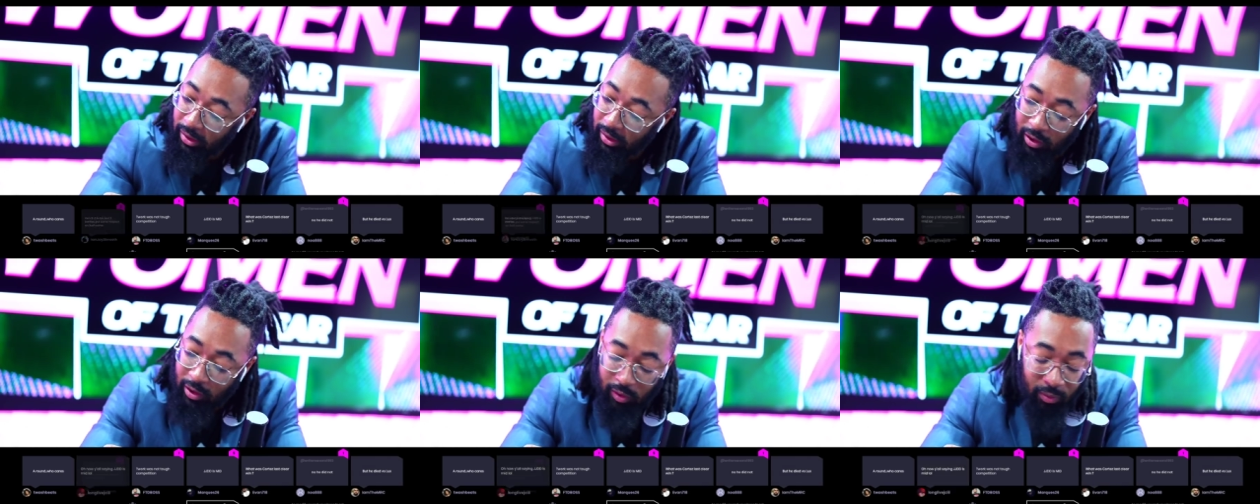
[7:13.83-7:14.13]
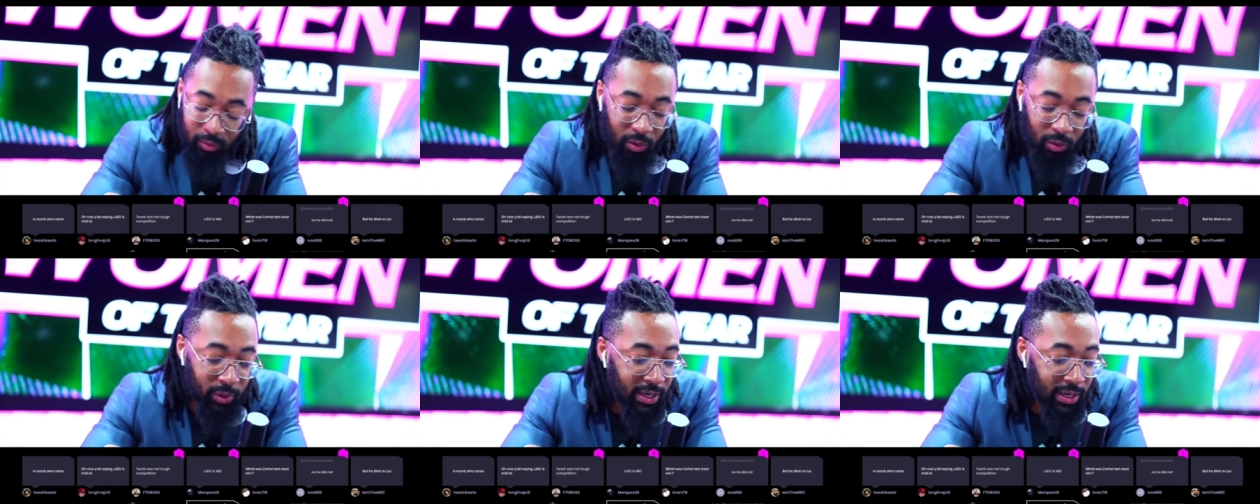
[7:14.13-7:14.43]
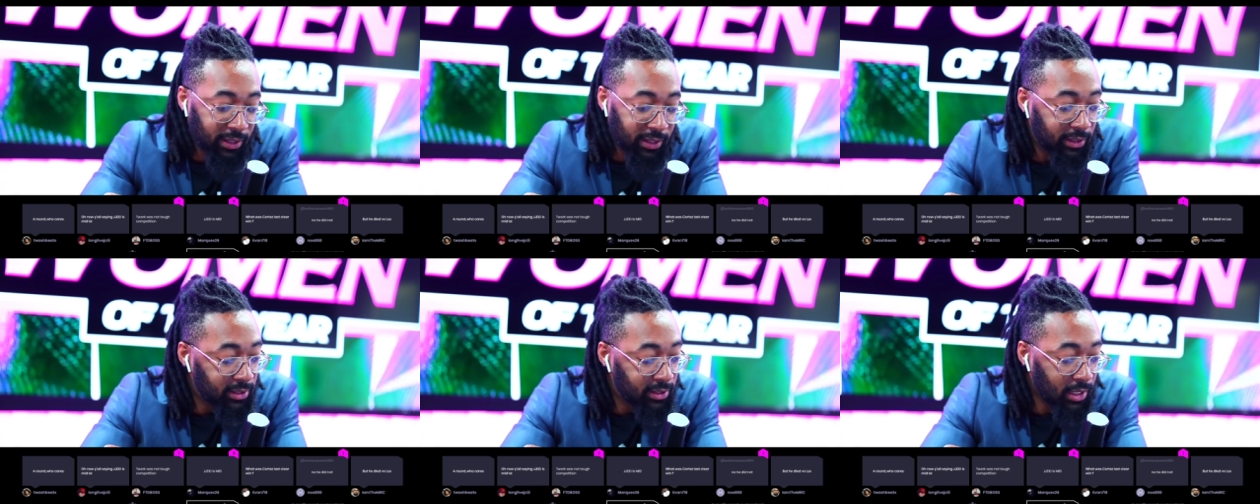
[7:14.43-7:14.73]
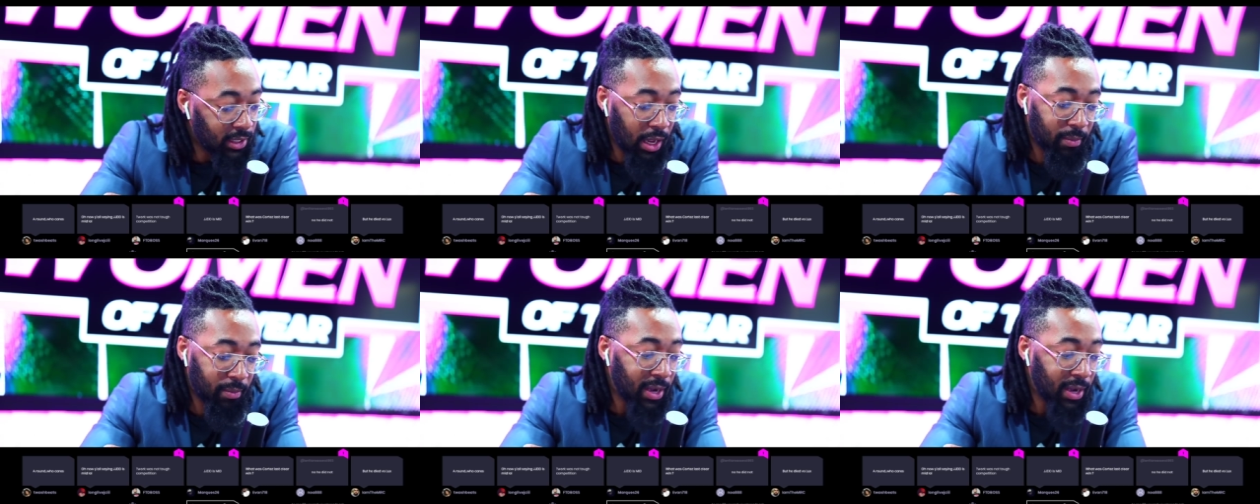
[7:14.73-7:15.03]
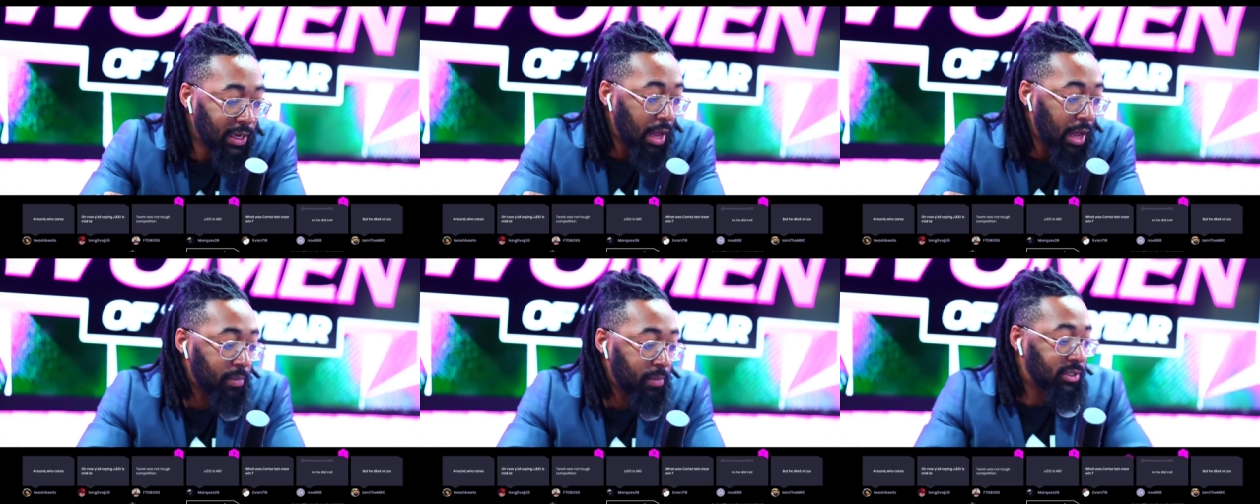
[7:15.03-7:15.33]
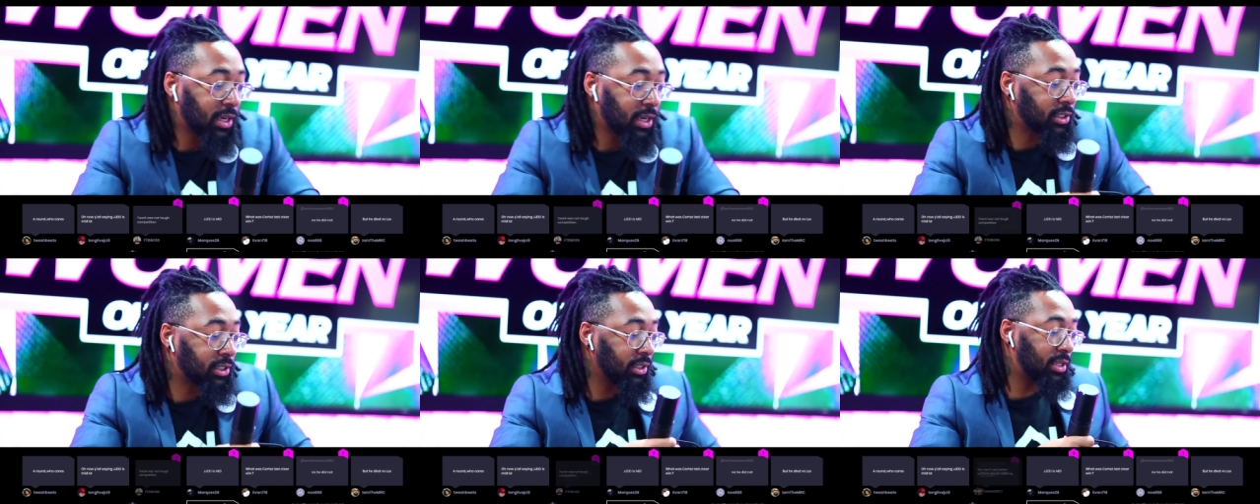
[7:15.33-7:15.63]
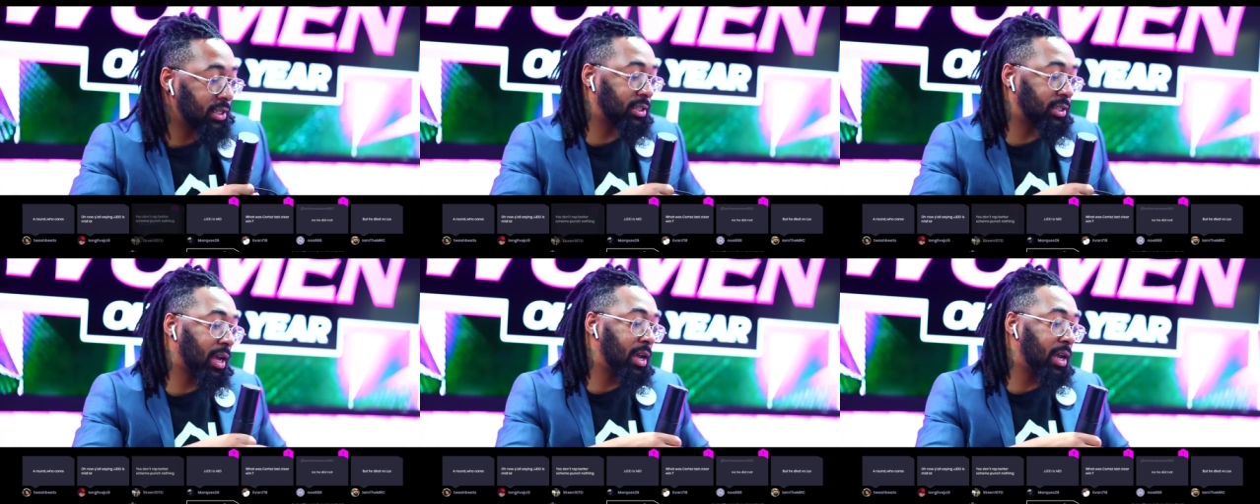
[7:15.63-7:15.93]
Come on, we got these comments. My comment section is
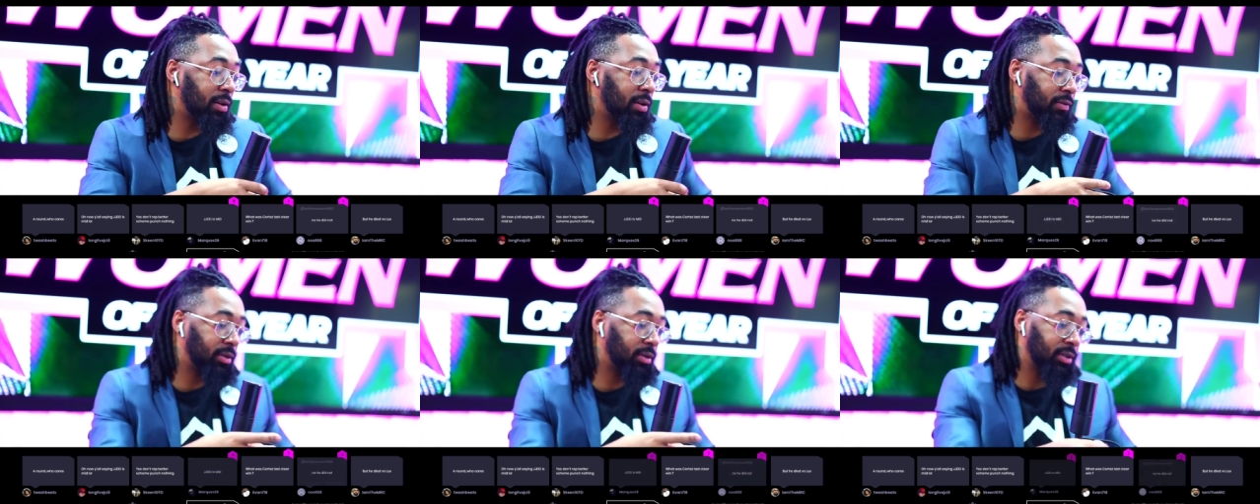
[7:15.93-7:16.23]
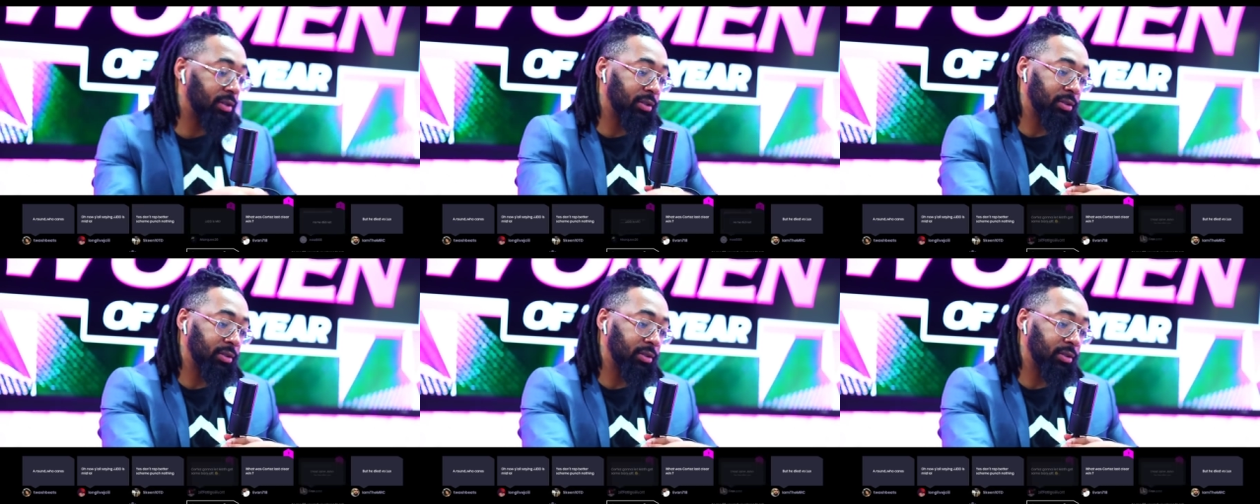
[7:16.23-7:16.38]
saved.